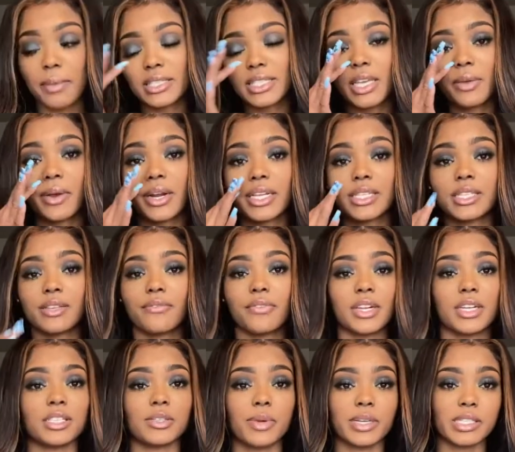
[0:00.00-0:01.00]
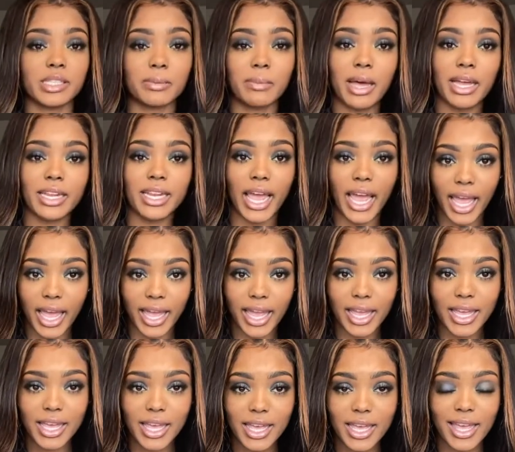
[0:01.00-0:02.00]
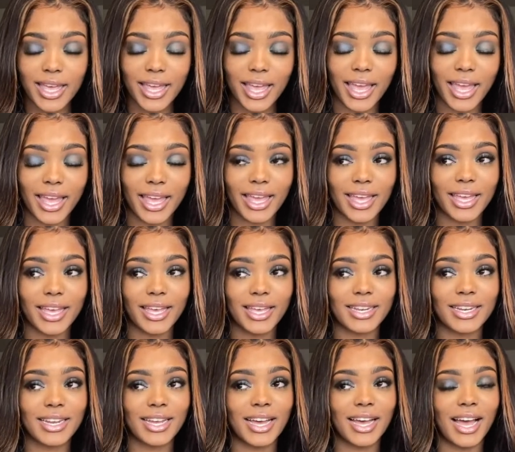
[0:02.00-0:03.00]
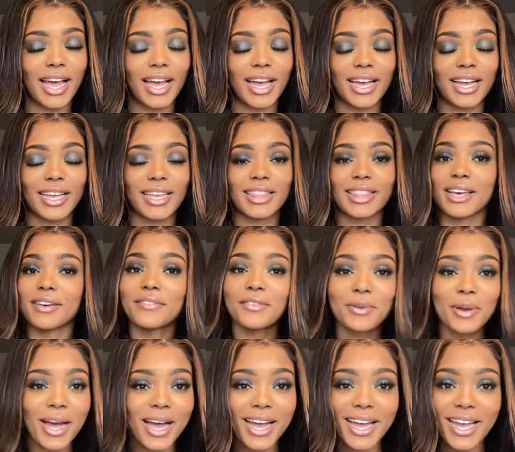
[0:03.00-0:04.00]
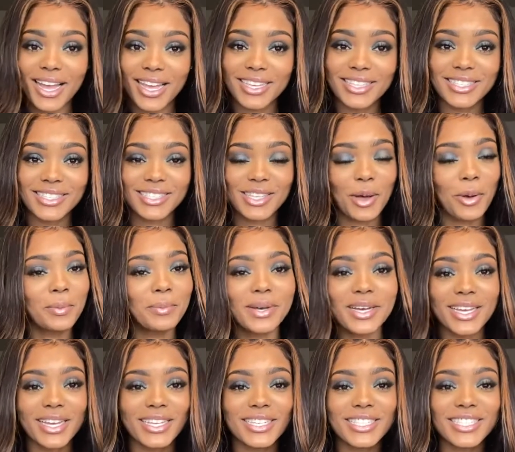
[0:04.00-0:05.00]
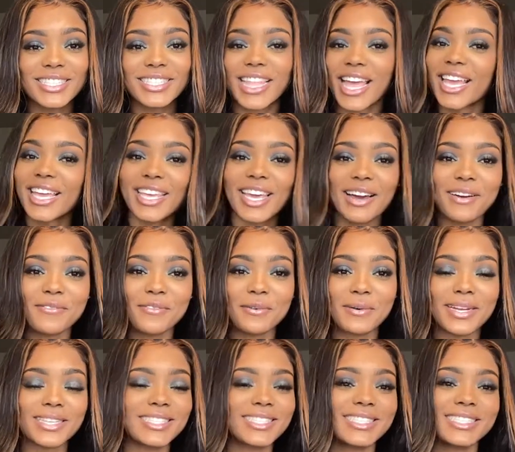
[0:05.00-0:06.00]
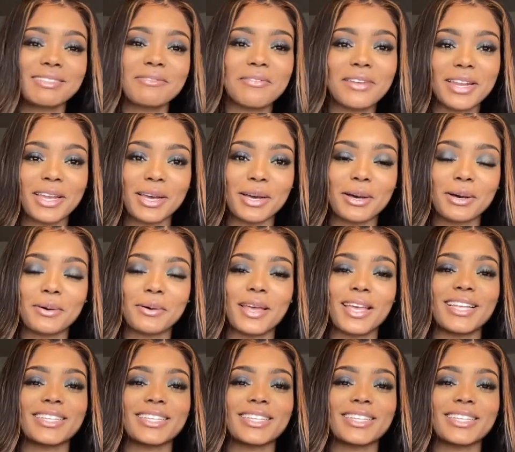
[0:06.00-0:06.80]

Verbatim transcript: to get ready to finish the rest of my day. And I love you guys so much. Thank y'all for watching this video. And